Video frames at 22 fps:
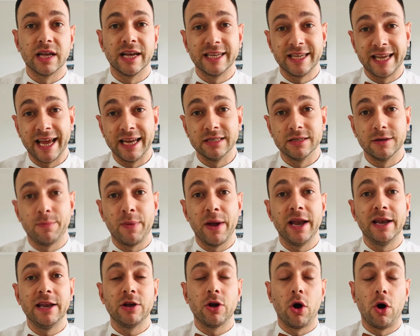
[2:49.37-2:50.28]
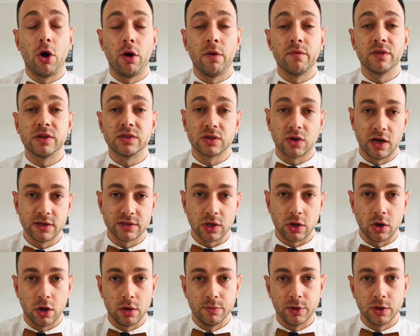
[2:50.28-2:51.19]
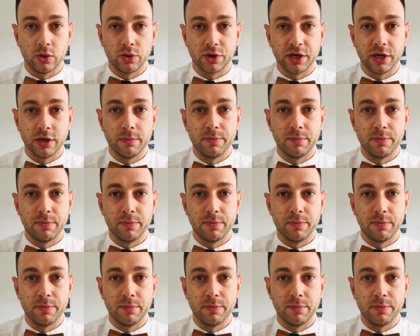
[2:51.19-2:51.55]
again, depending on the size of home you're looking to